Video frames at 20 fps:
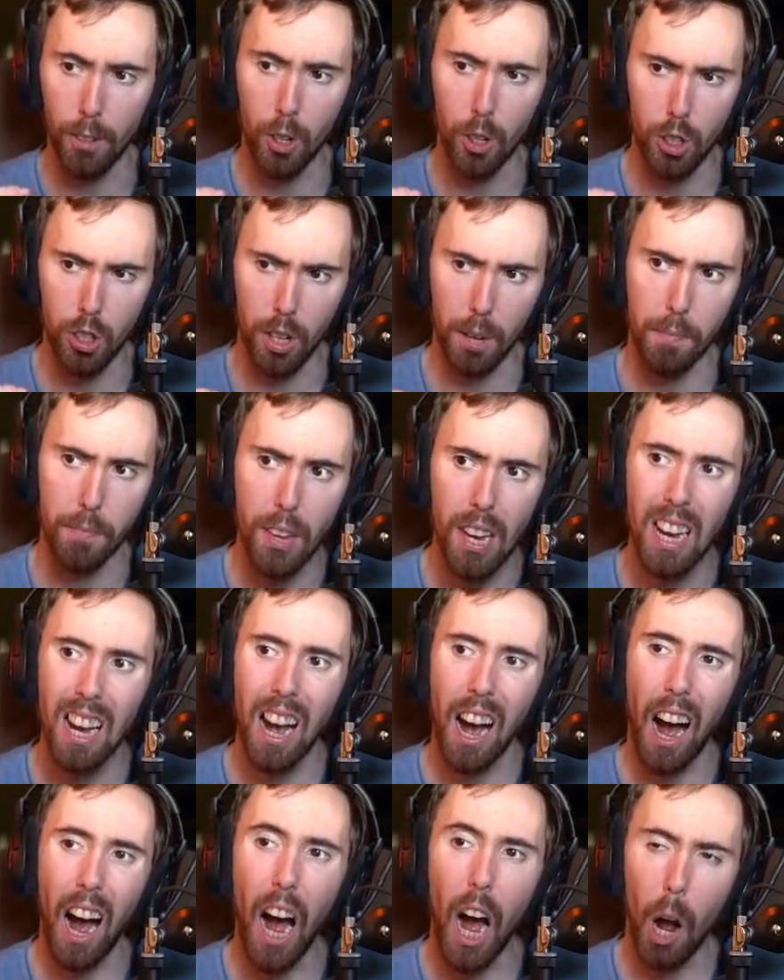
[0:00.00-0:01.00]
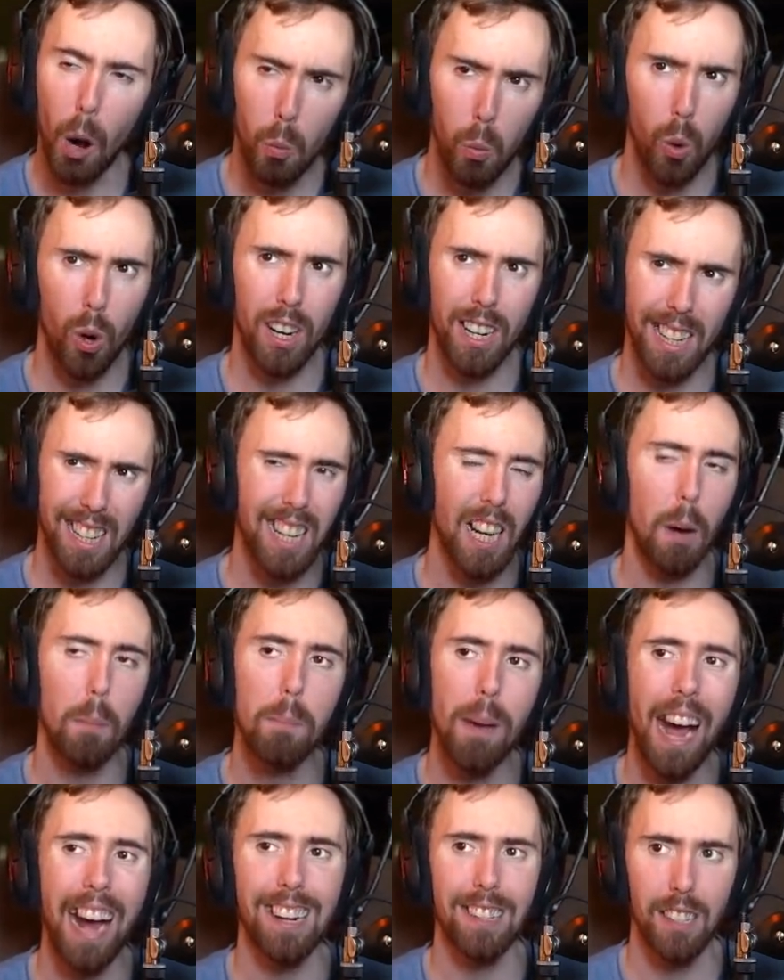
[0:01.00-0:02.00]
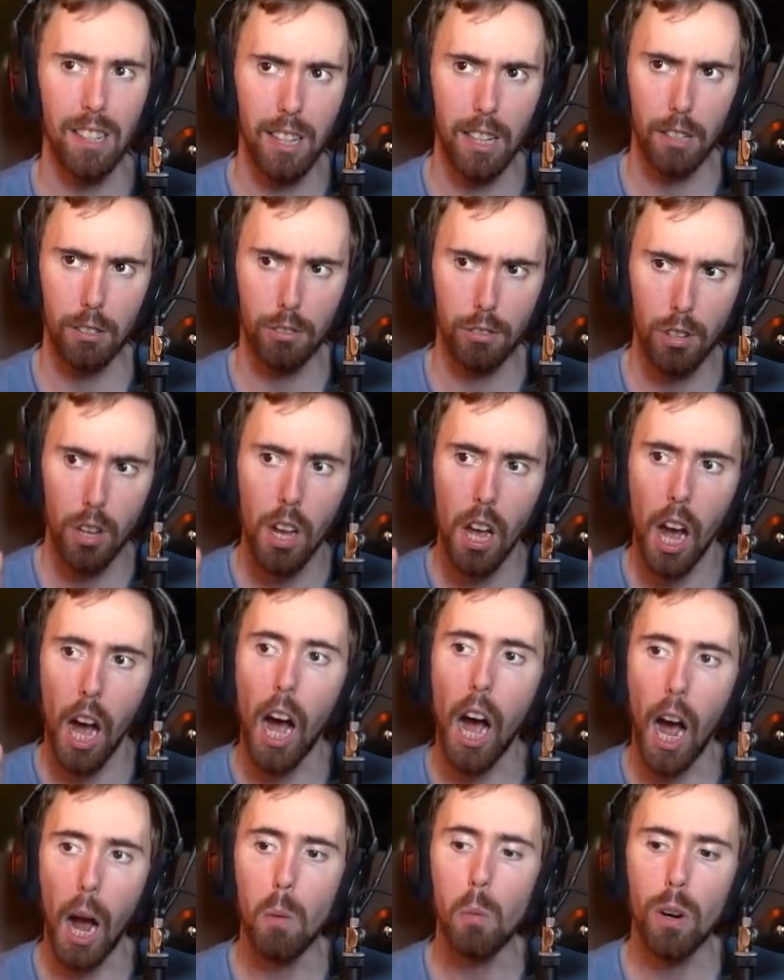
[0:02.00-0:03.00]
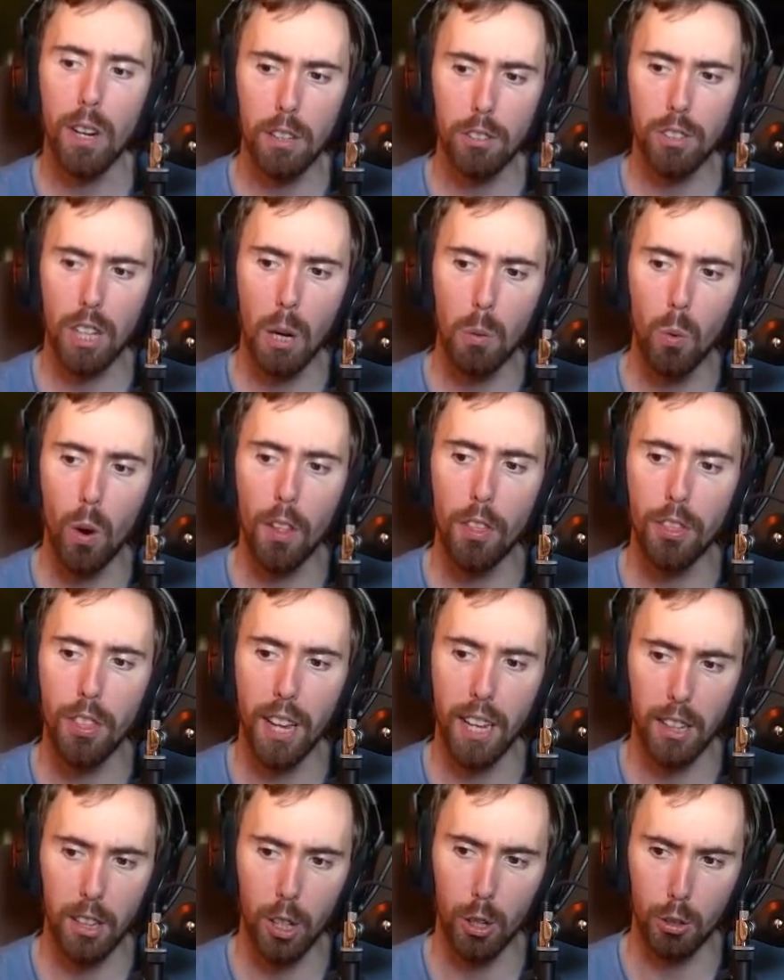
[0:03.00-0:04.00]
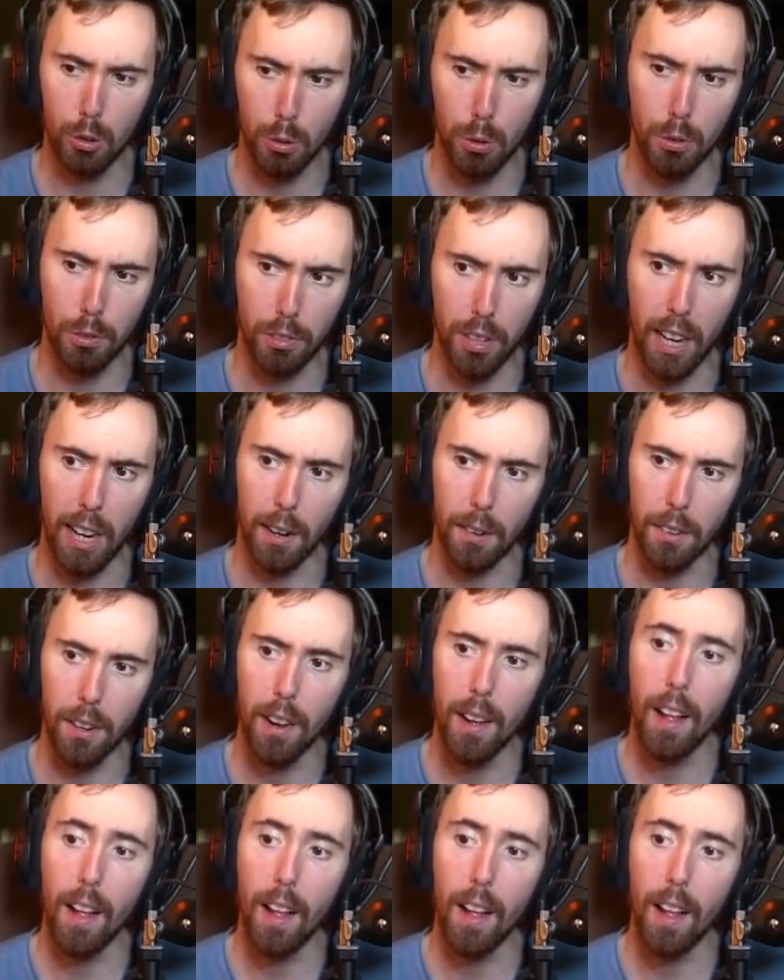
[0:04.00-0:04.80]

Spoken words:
version. We're going to come back to this. I want to say one thing, though, True Sound.